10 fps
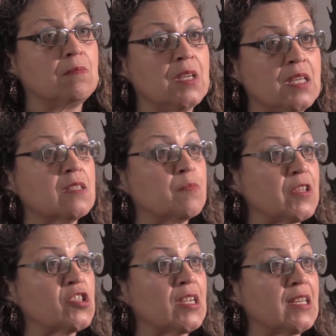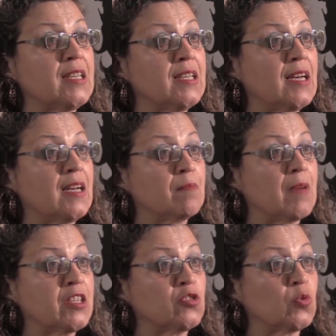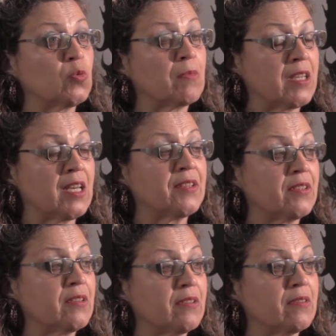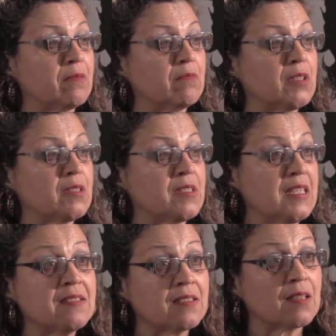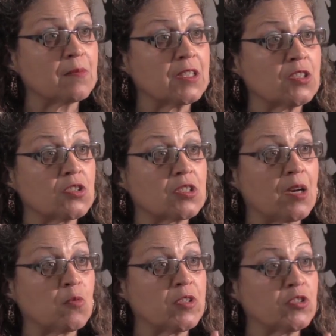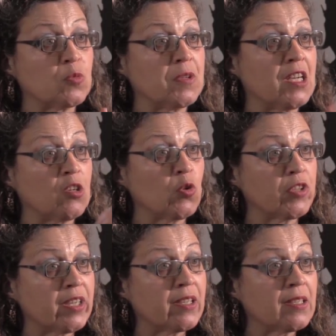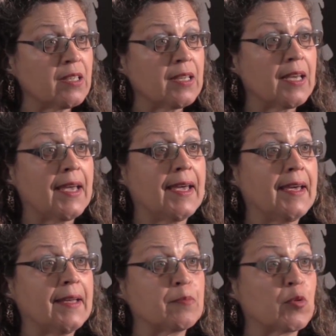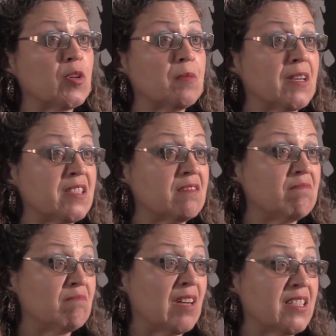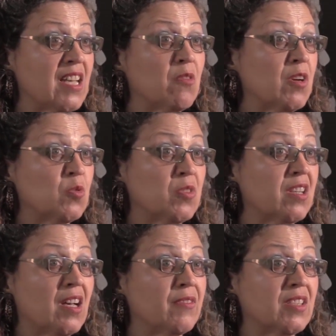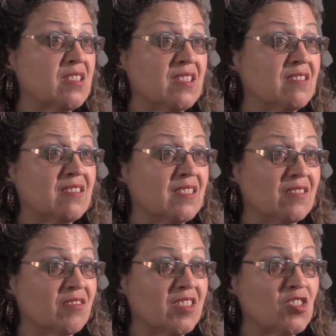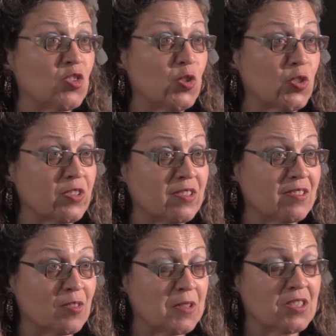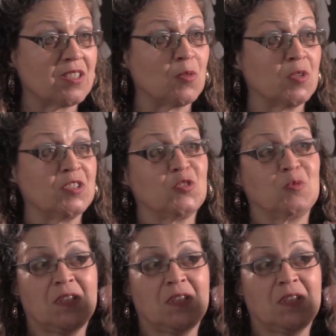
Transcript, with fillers: me especially and my, do, my other sister, because I wanted to be a lawyer. And probably by, by now I wouldn't have existed on this earth, you know, because I wanted to